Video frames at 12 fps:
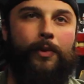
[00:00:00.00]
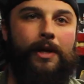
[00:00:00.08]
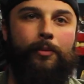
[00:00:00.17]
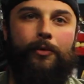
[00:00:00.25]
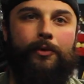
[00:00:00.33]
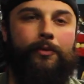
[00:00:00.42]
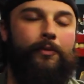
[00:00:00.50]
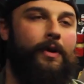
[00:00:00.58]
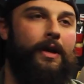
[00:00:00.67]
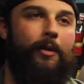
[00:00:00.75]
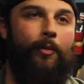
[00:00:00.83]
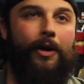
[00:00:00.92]
the people, and
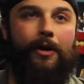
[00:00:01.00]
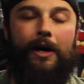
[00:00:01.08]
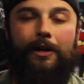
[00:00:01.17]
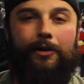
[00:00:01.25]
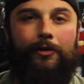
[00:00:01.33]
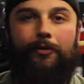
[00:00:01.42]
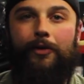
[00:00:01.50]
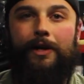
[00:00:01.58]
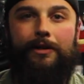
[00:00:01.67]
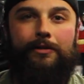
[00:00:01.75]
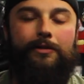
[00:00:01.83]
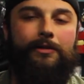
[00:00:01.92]
met a lot of good
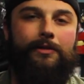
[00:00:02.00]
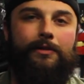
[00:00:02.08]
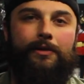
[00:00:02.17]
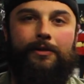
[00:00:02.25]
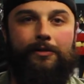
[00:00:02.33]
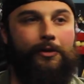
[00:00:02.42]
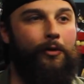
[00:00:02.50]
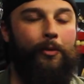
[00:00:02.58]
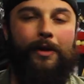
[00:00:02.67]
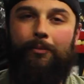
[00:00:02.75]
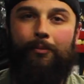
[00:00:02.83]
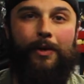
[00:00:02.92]
friends, and still
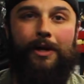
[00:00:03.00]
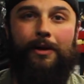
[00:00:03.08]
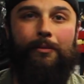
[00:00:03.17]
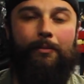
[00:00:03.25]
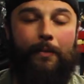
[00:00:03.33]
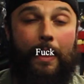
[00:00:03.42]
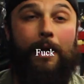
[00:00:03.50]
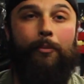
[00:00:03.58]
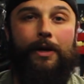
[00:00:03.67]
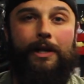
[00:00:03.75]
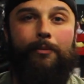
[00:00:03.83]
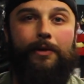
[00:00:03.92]

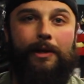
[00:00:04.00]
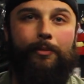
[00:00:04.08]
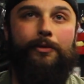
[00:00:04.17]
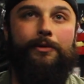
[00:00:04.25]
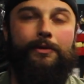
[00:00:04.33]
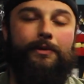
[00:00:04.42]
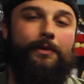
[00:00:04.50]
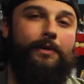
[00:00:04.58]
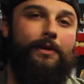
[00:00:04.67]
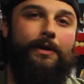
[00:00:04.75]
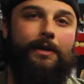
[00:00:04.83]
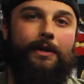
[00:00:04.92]
meeting people, and
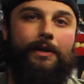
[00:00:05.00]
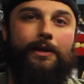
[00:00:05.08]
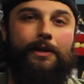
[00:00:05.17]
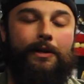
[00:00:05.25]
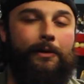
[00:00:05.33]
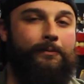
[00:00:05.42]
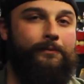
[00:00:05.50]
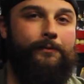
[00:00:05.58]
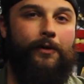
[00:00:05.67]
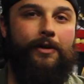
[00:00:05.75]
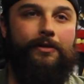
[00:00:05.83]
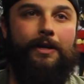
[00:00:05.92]

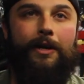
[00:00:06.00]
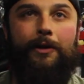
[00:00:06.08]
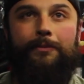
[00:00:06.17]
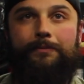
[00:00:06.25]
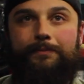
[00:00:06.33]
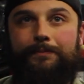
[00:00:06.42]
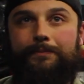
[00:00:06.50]
raising hell.